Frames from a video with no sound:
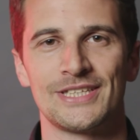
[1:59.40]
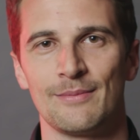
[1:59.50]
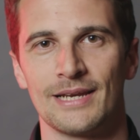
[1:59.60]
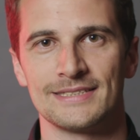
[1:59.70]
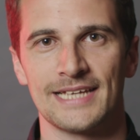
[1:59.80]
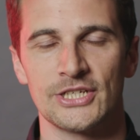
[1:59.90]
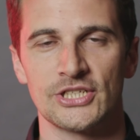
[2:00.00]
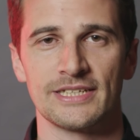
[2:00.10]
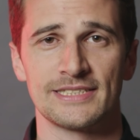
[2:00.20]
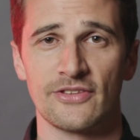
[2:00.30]

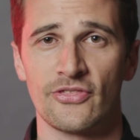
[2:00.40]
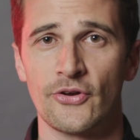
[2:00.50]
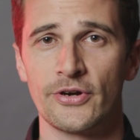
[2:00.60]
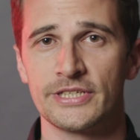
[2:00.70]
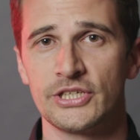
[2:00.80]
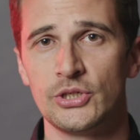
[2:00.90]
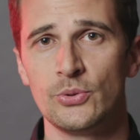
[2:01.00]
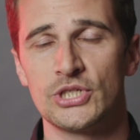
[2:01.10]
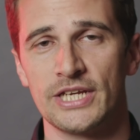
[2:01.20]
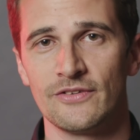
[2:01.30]
stabilization, that's the third
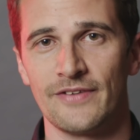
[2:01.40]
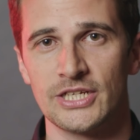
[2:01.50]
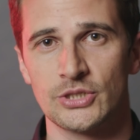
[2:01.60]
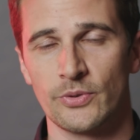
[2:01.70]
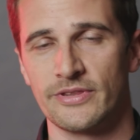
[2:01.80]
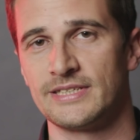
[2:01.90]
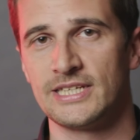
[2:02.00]
huge innovation with the